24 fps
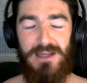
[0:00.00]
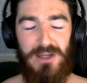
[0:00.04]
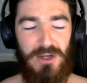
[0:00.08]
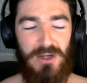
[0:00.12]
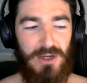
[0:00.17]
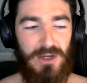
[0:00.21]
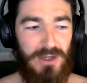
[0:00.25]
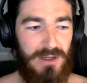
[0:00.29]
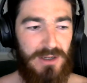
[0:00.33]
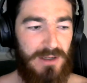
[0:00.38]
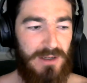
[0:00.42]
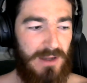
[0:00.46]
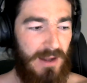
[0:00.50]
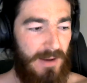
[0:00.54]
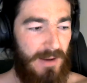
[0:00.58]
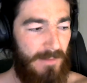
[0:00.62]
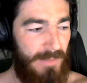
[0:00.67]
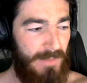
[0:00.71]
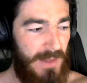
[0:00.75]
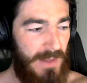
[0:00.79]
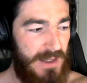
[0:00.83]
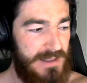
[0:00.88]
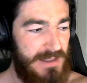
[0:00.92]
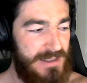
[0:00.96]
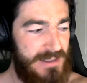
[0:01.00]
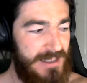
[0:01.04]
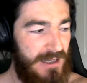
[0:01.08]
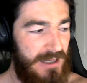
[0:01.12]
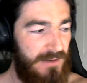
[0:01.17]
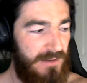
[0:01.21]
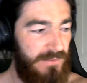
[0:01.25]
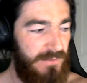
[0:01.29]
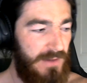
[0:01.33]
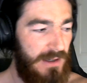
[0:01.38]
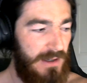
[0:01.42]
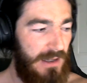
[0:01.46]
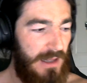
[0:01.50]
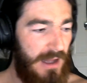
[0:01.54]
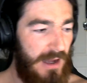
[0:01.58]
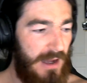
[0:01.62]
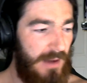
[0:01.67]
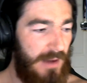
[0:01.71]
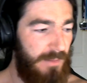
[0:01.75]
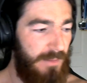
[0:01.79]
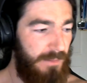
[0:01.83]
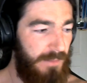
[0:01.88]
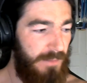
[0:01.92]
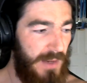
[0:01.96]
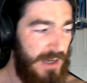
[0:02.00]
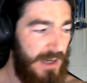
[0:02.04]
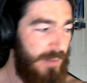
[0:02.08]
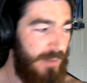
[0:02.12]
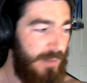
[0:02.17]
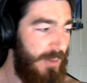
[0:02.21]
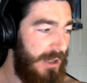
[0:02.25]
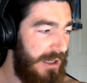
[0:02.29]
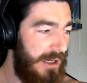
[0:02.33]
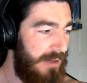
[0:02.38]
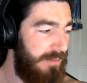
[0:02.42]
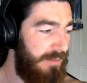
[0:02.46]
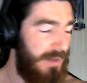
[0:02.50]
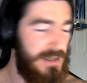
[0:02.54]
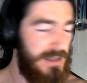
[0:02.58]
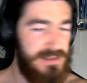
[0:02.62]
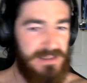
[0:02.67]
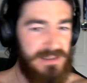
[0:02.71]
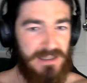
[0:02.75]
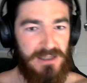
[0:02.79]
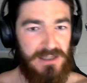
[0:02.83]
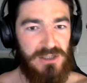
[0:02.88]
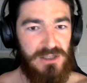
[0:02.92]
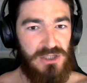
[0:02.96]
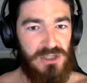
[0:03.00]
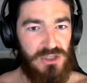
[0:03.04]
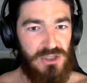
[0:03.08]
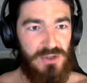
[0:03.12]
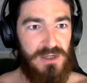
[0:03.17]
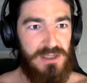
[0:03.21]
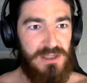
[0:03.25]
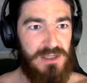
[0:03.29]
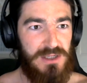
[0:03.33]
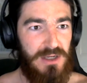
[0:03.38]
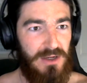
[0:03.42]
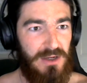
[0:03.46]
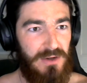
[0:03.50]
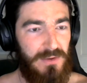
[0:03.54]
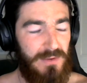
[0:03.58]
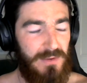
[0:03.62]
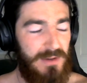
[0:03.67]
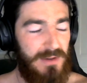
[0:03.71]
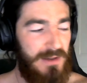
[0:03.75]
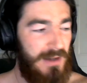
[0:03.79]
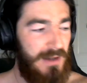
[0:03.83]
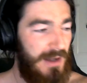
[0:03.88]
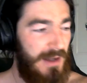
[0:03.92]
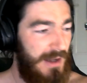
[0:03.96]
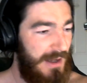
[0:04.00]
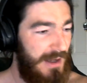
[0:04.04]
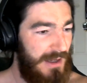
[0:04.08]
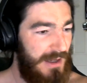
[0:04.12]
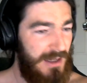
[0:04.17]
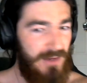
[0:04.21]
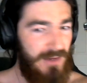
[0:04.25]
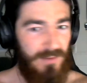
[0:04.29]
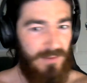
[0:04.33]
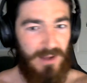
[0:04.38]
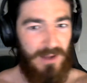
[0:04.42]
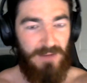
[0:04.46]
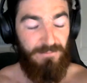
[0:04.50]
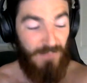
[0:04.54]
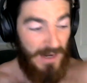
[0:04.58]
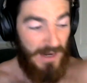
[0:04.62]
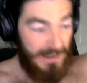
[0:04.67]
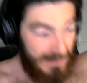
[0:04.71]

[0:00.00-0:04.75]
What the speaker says: You can, instead of an alarm beeping and buzzing and stressing you, and you were like,